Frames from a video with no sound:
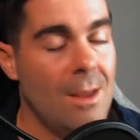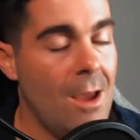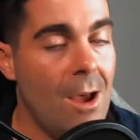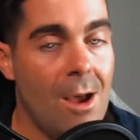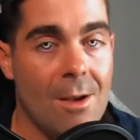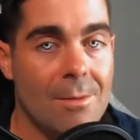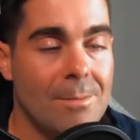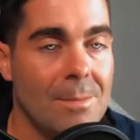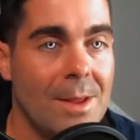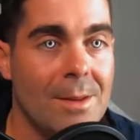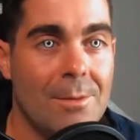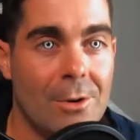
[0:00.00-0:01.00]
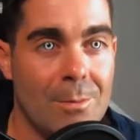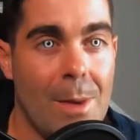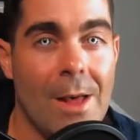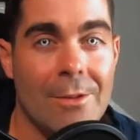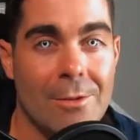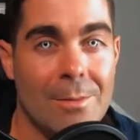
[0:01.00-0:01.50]
it just
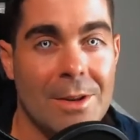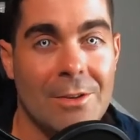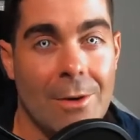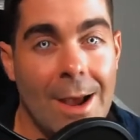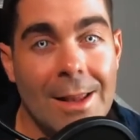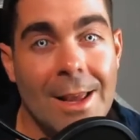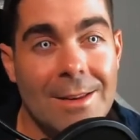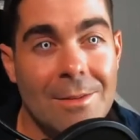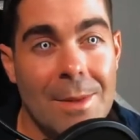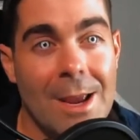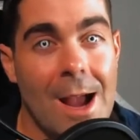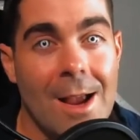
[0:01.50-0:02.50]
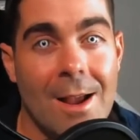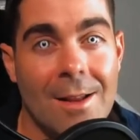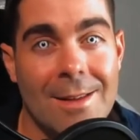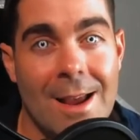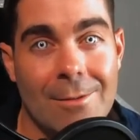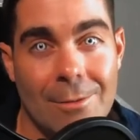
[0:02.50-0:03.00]
bothered me. So I like to make eye
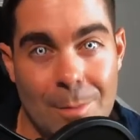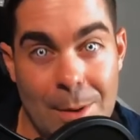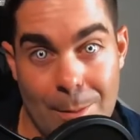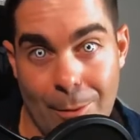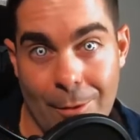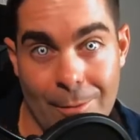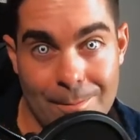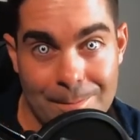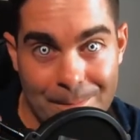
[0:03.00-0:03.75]
contact with people.